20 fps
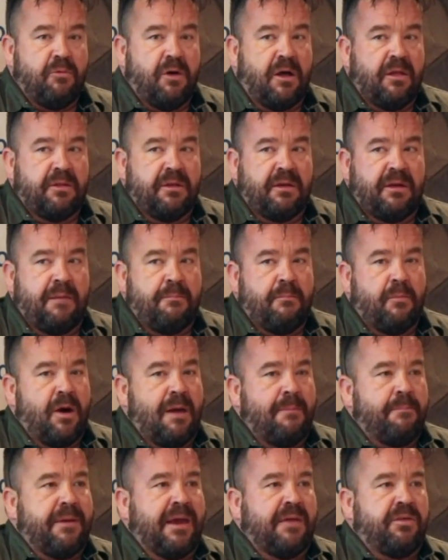while it
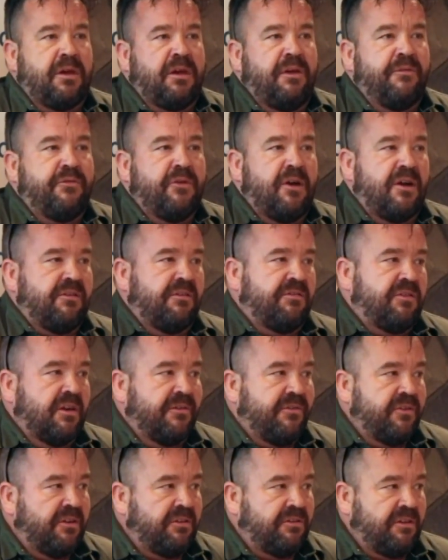might be that you find
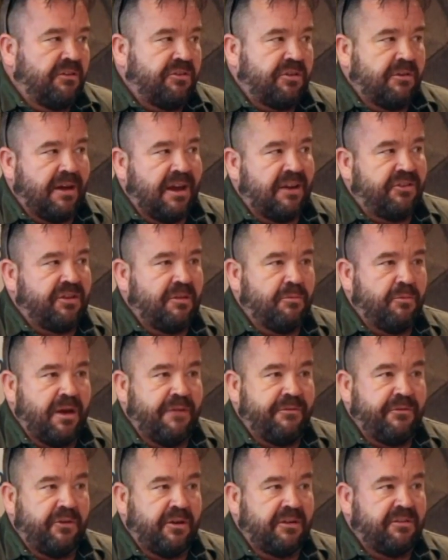yourself in a situation
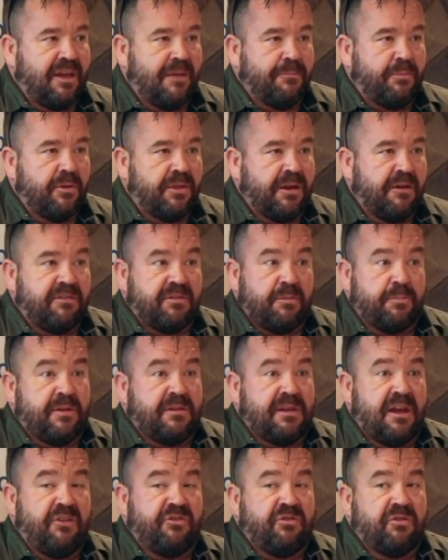where, for example, there is a
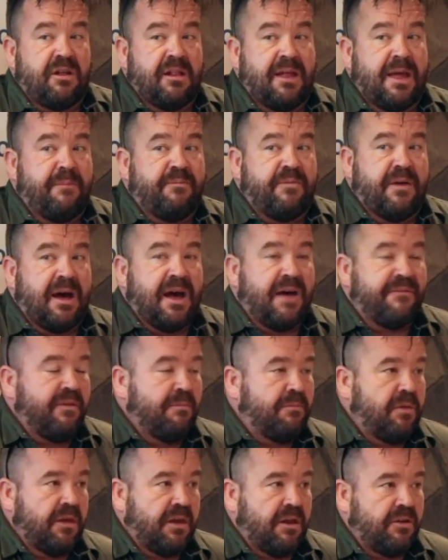potential claim for
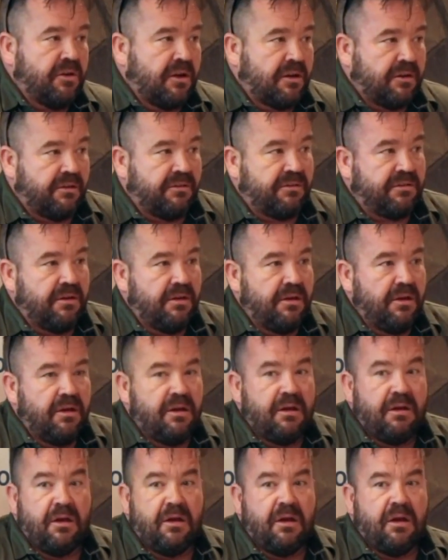$500,000,
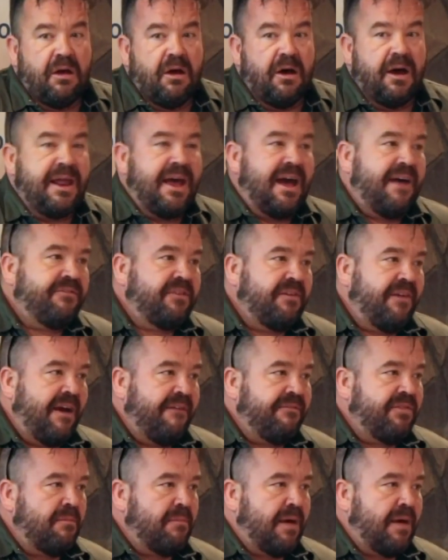I'd have to have the